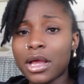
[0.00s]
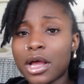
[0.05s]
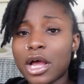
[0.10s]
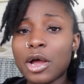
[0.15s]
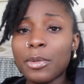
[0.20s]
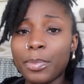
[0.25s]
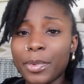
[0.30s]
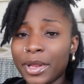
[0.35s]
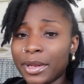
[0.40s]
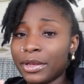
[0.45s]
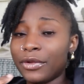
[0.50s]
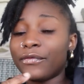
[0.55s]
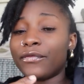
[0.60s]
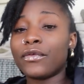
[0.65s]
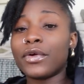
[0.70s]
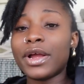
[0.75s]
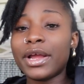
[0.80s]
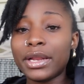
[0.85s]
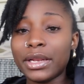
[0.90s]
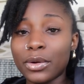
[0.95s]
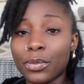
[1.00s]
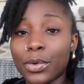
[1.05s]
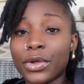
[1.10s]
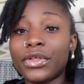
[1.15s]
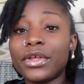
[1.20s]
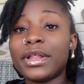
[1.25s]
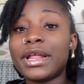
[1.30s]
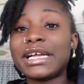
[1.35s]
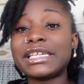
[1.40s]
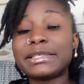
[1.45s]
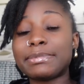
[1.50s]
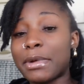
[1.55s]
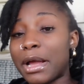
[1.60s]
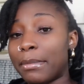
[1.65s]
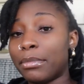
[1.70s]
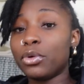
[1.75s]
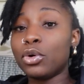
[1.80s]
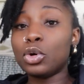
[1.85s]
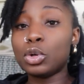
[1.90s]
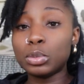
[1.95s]
up in the front, whether that's my
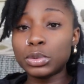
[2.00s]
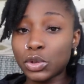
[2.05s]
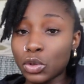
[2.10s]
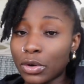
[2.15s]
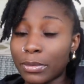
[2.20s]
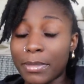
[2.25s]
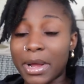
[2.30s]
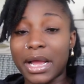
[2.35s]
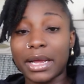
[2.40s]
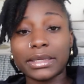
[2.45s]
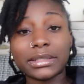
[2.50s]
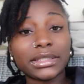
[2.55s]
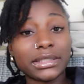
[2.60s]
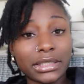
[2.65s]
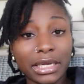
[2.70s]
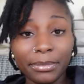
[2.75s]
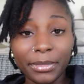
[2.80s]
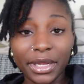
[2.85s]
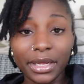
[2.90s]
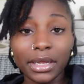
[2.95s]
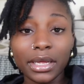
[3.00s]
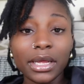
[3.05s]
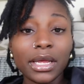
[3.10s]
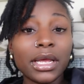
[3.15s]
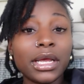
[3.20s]
boobs or my stomach.